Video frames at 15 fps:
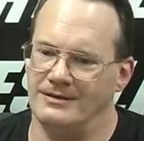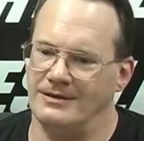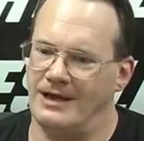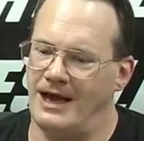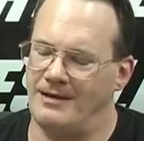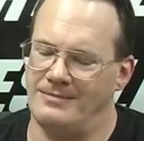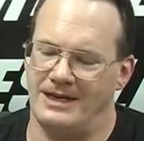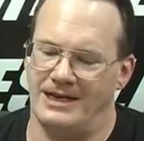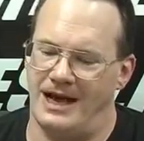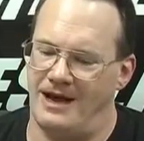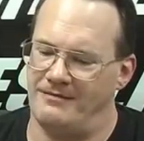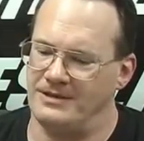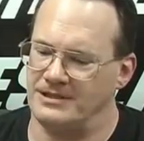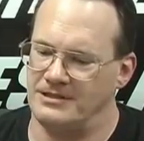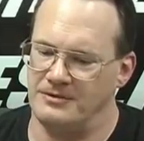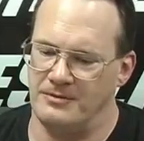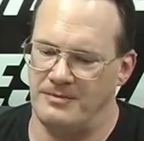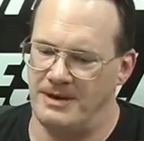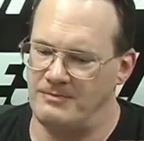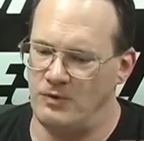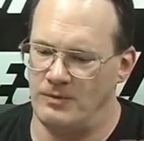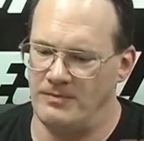Obviously we
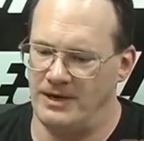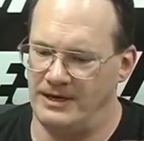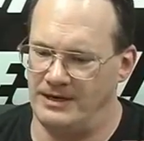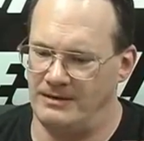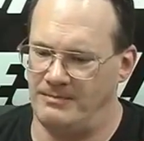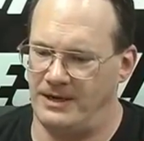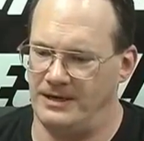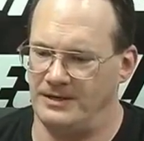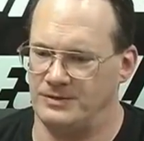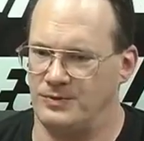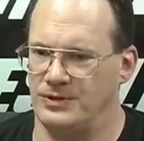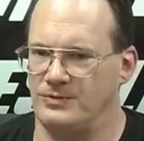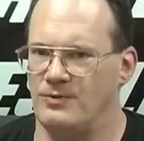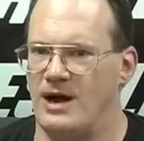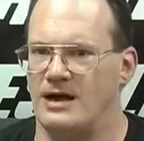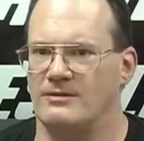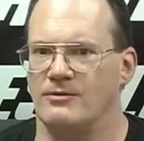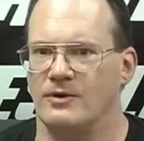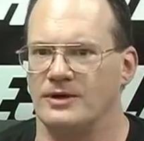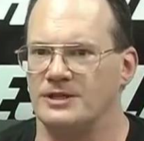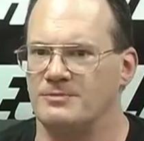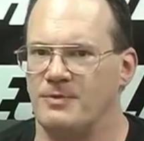made more money than anybody else with the Rock and
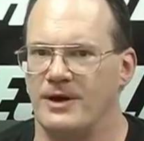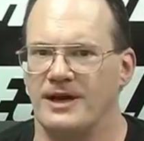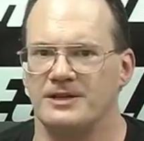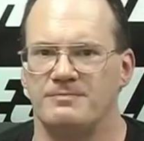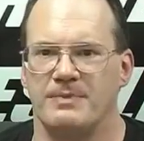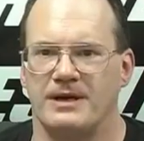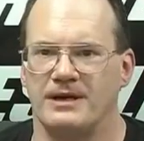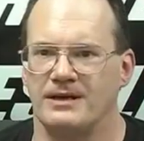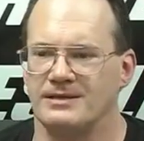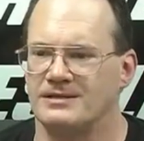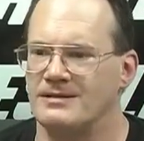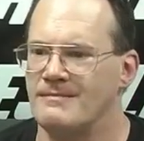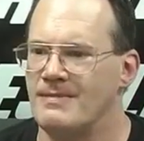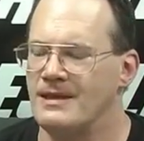Roll Express because